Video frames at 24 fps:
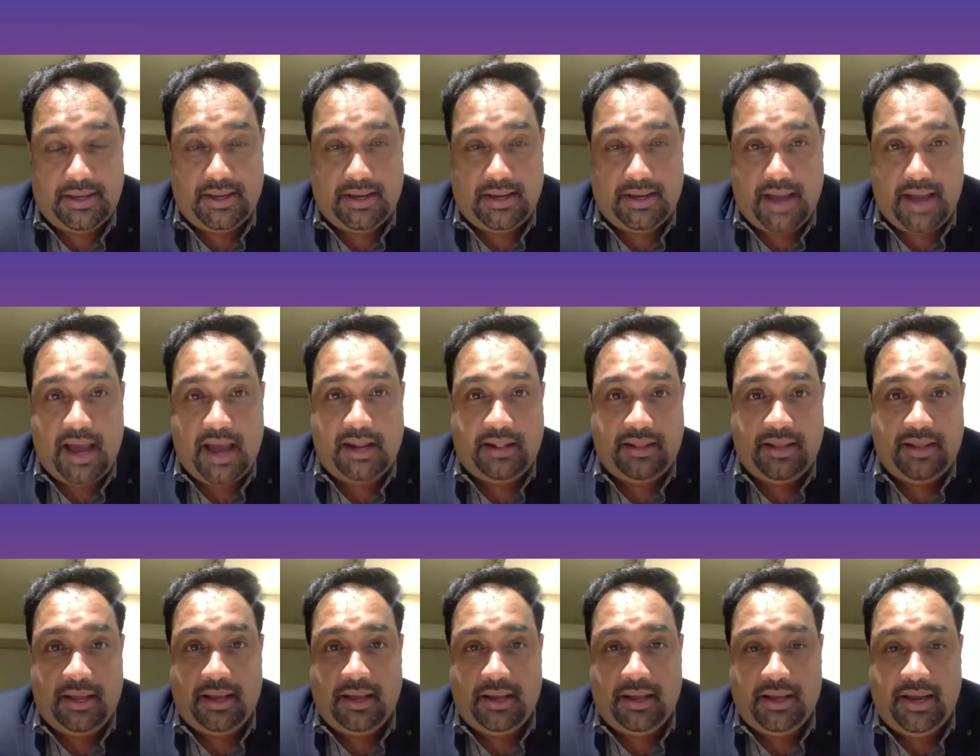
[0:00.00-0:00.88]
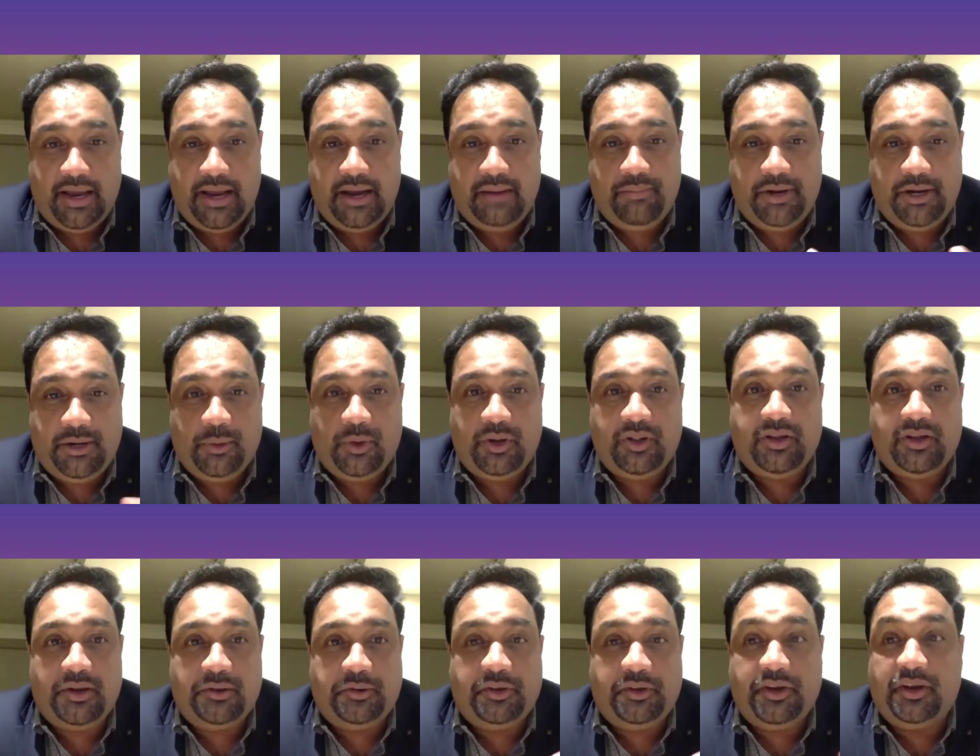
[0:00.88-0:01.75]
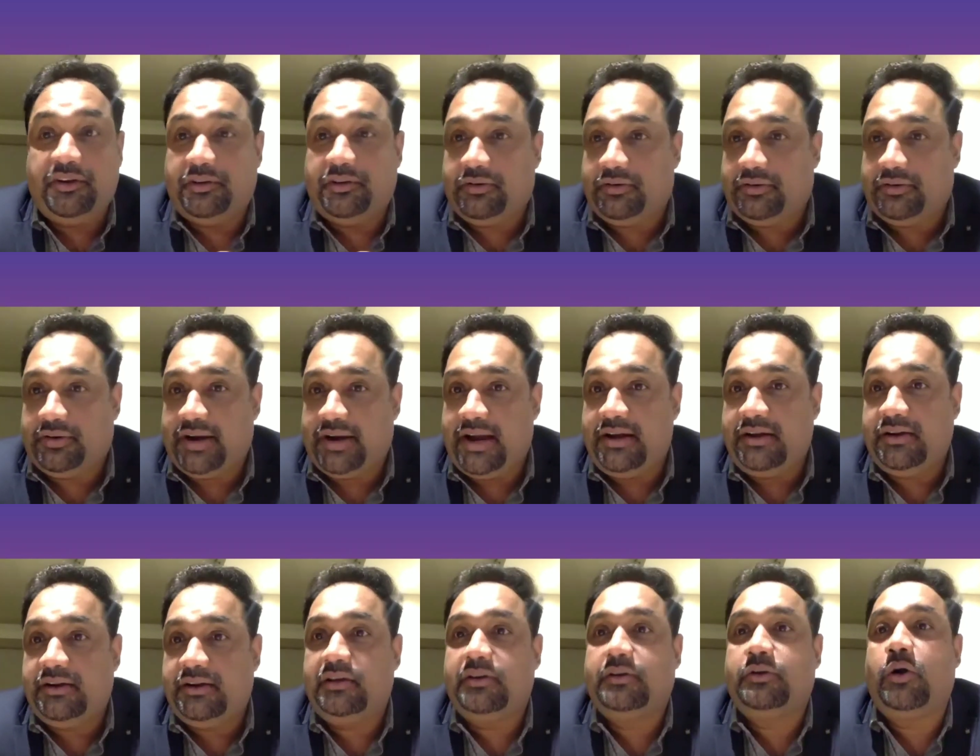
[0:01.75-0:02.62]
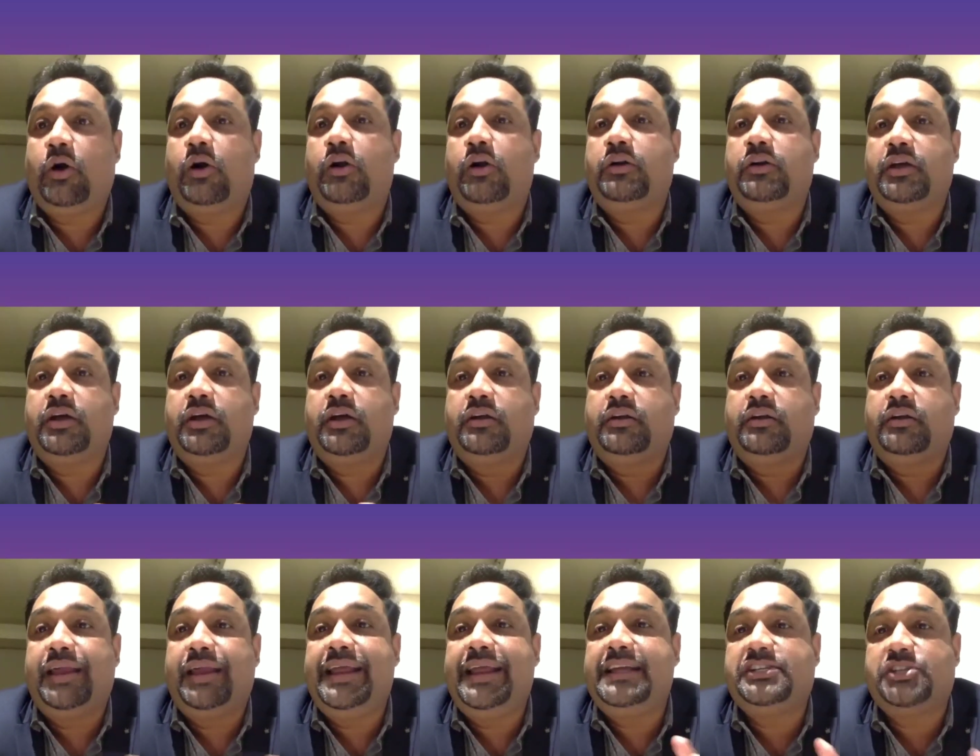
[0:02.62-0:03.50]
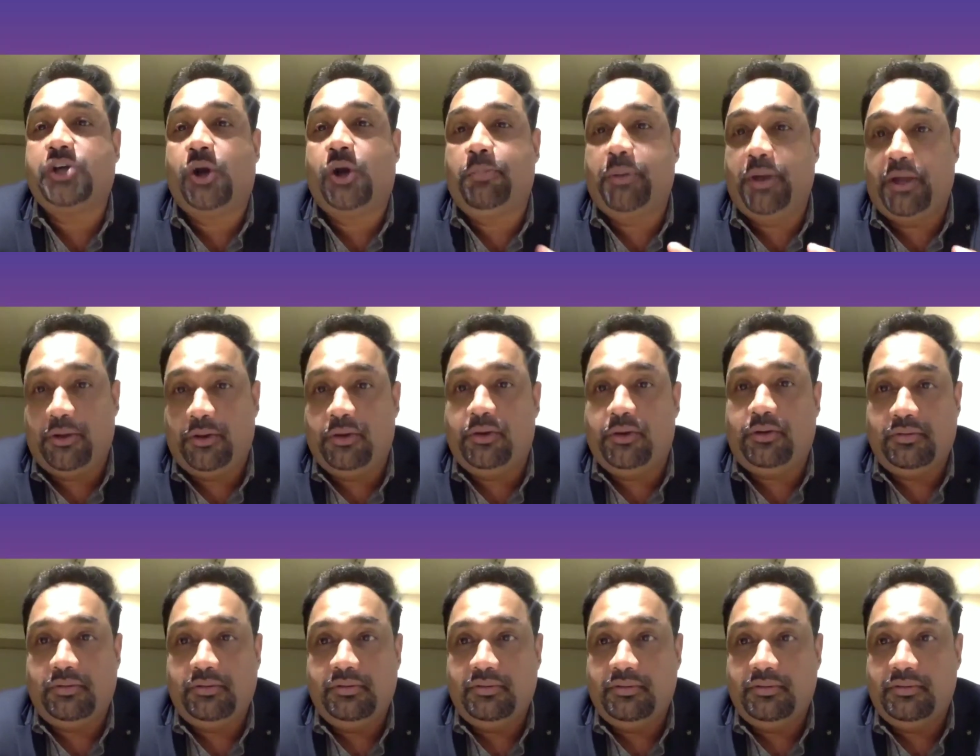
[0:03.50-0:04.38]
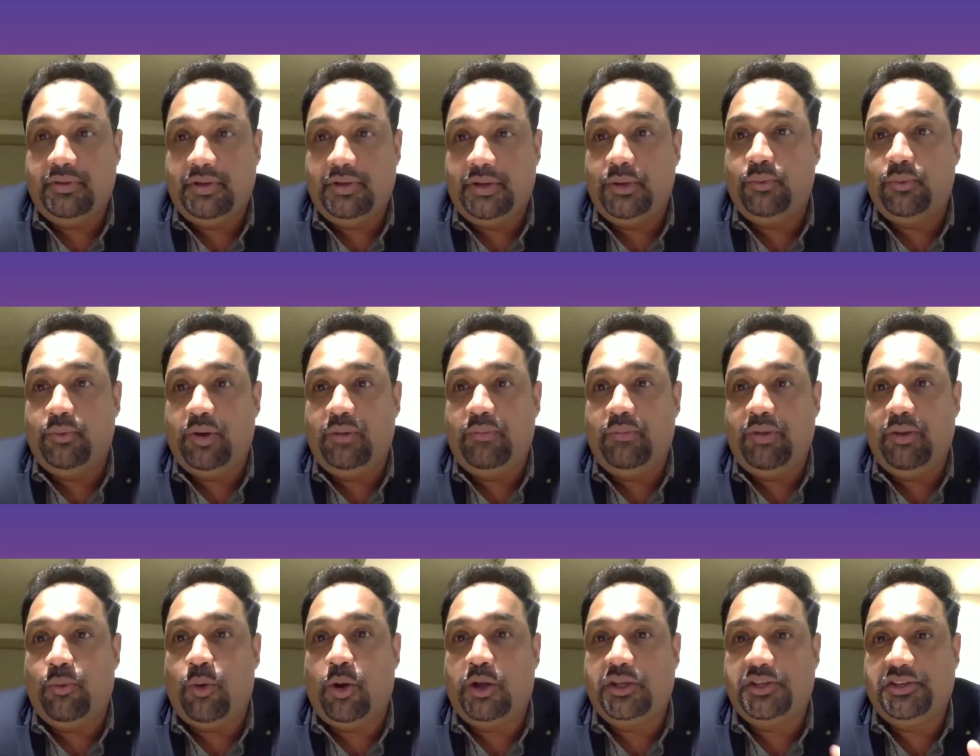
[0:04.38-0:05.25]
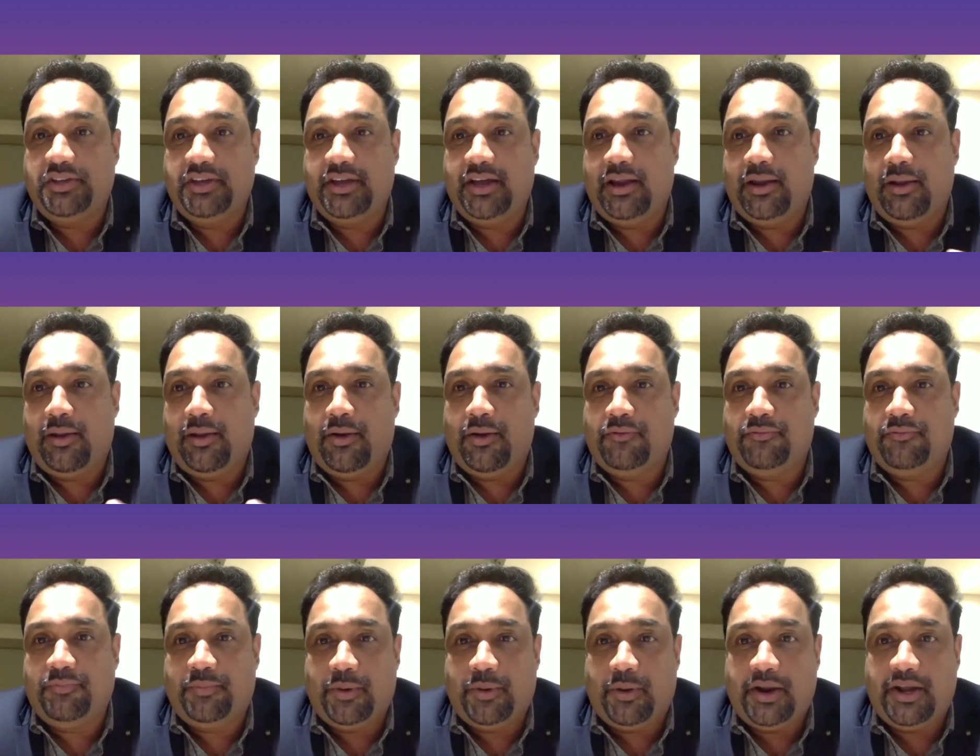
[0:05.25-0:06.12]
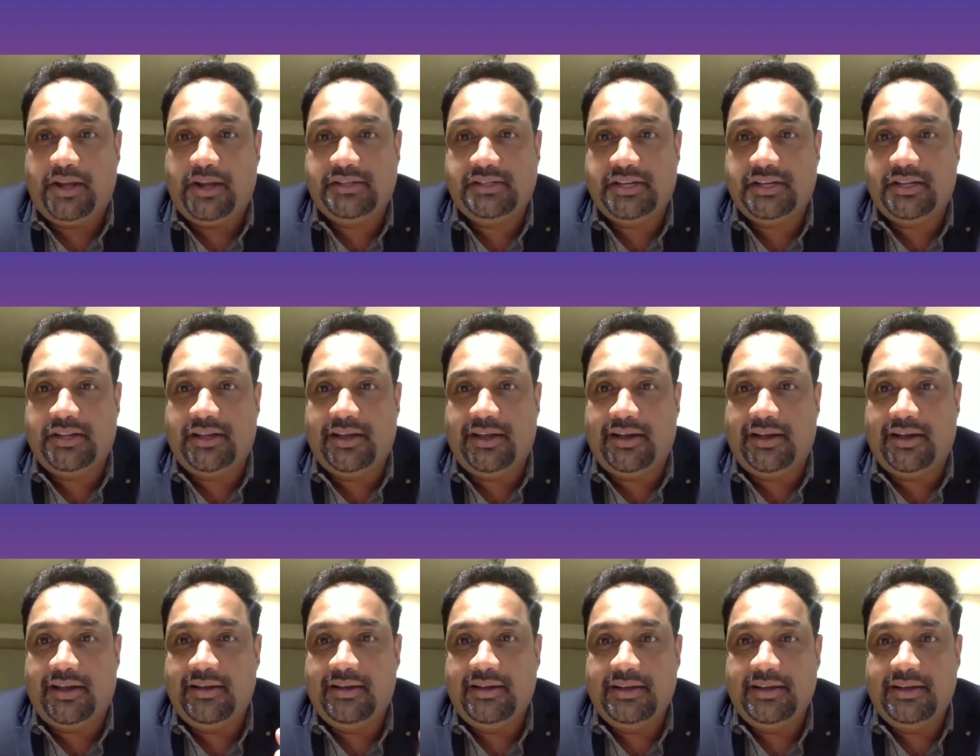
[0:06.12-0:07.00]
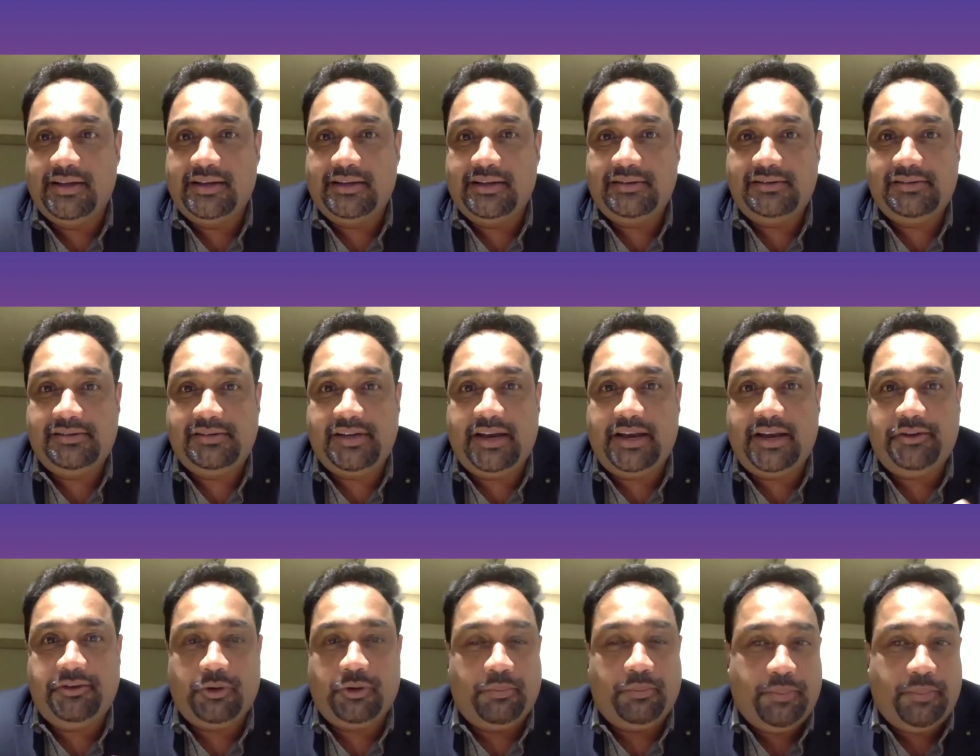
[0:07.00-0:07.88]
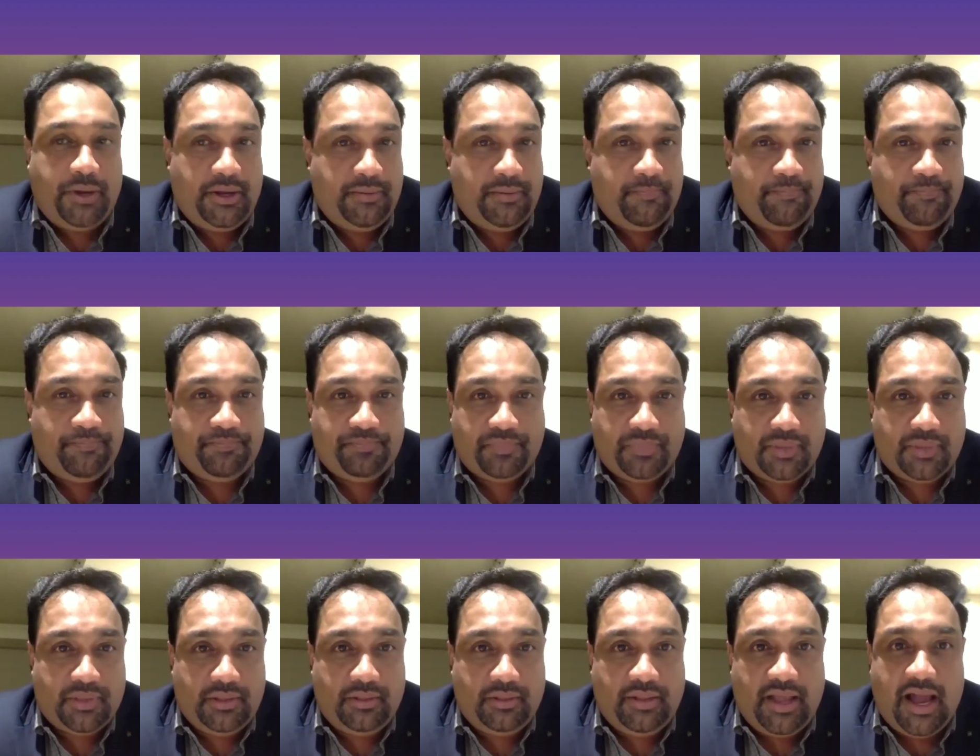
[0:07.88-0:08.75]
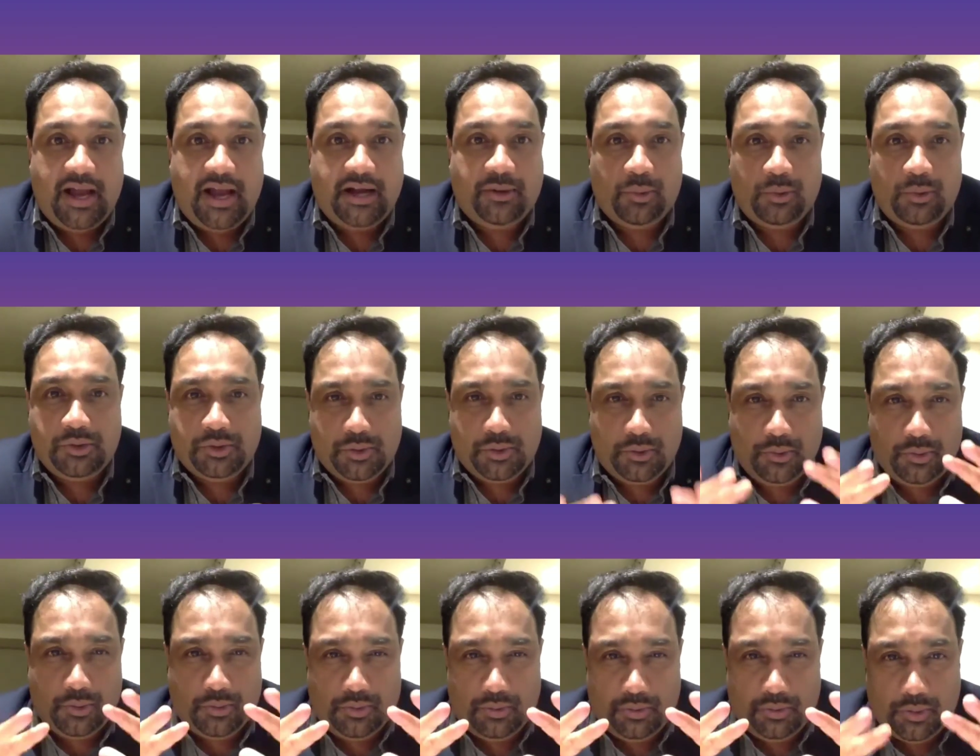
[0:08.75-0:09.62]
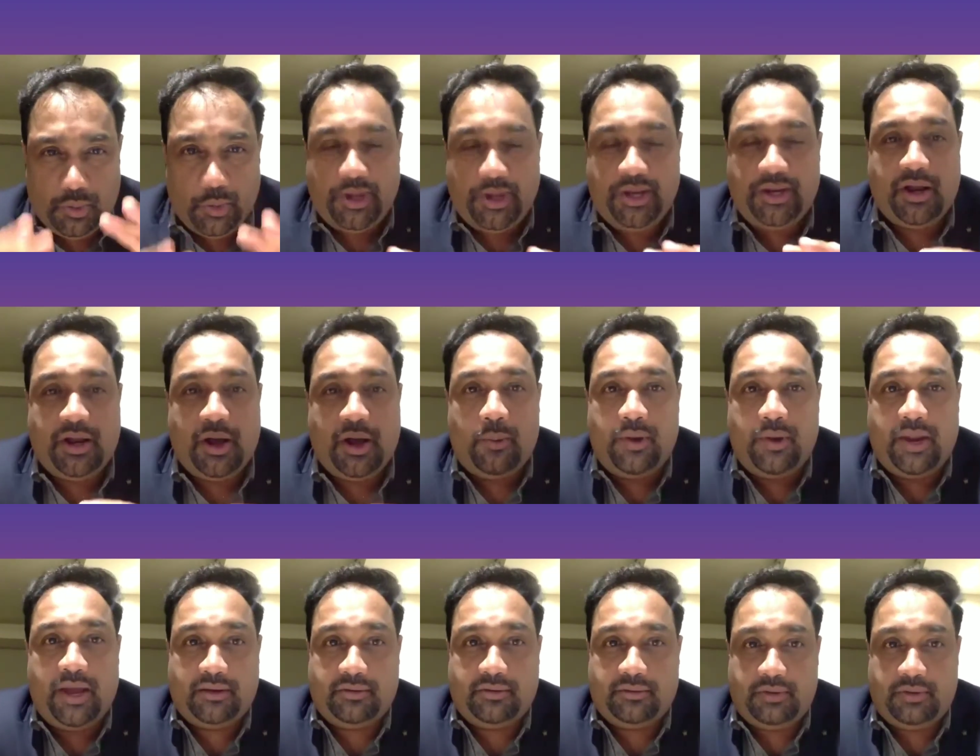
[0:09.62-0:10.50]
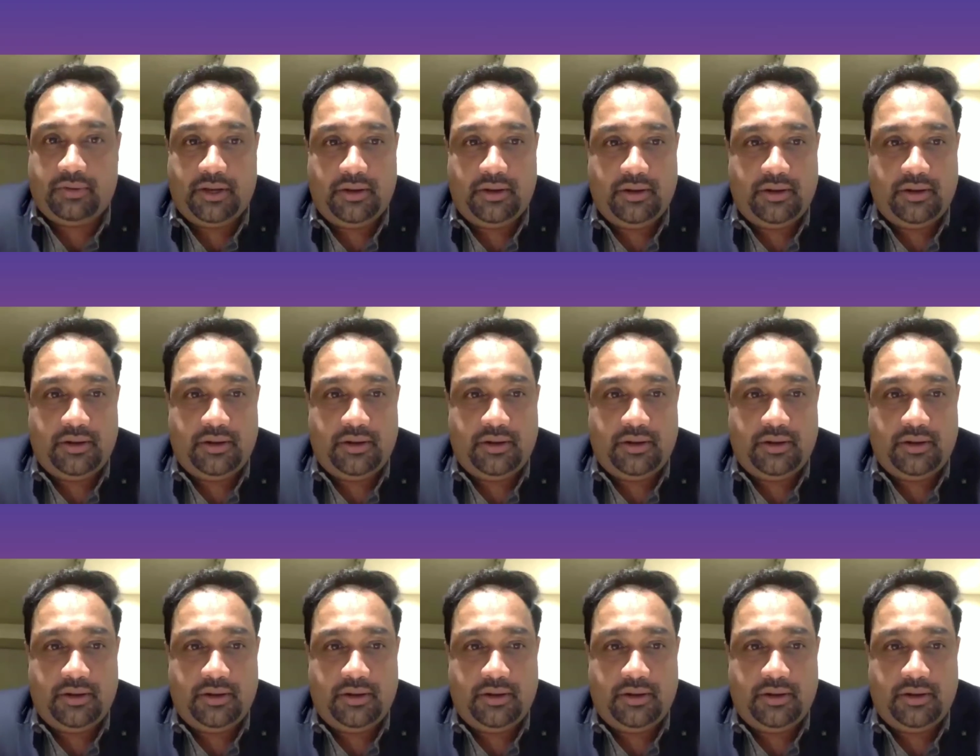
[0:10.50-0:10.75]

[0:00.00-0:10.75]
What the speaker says: And in between, there was a trend called tele-shopping. You will be watching a lot of products in the tele-shopping. That also going down actually.